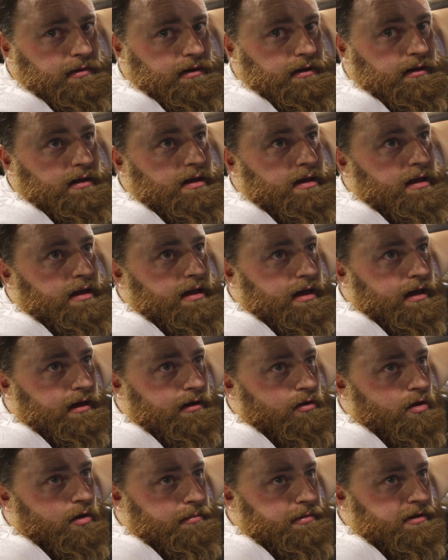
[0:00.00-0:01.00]
But
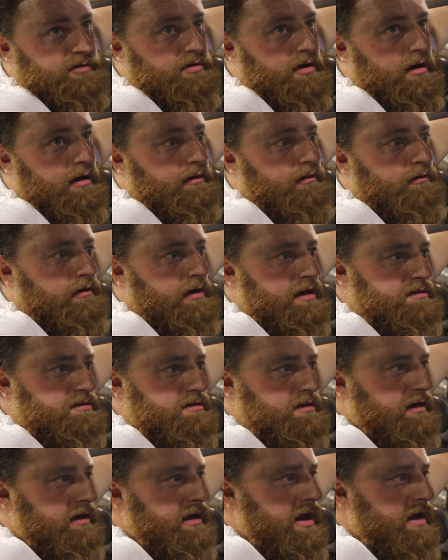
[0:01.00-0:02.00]
it'll all be triangle
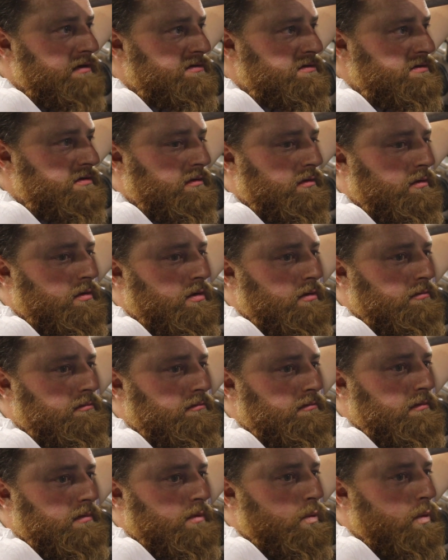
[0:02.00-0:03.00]
gusseted out, so it won't
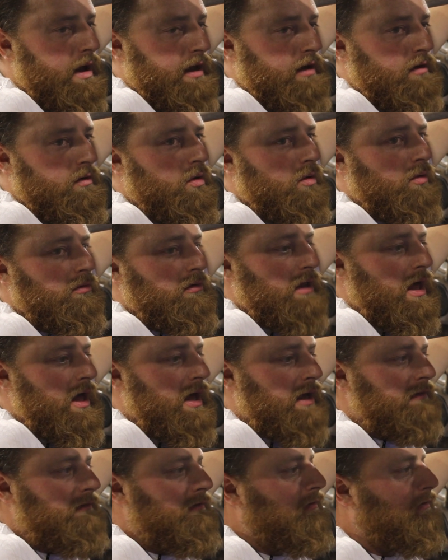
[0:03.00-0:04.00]
weigh a whole
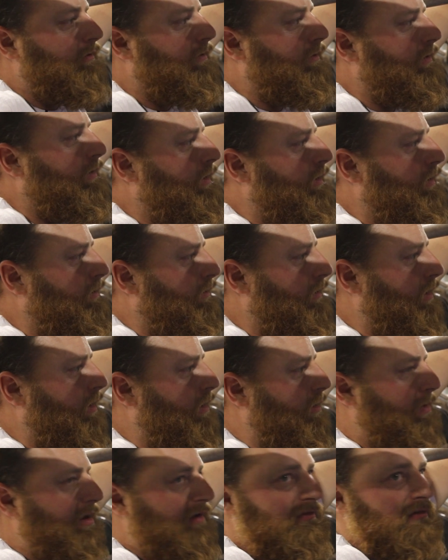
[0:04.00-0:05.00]
lot
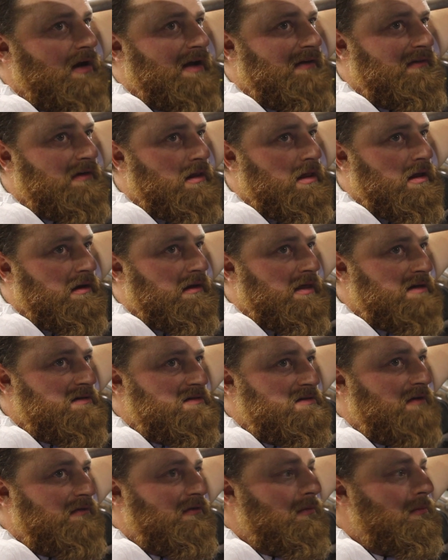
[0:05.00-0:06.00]
after having a lot of that
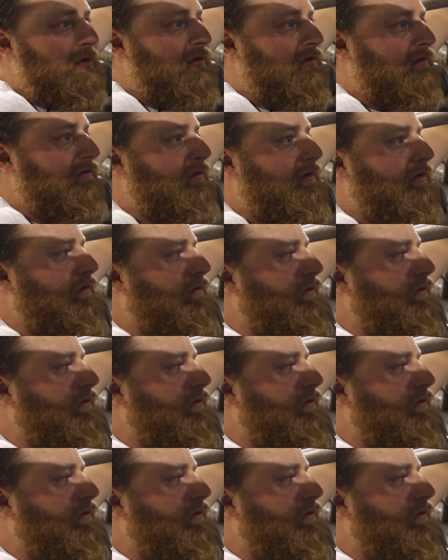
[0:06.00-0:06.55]
stuff removed.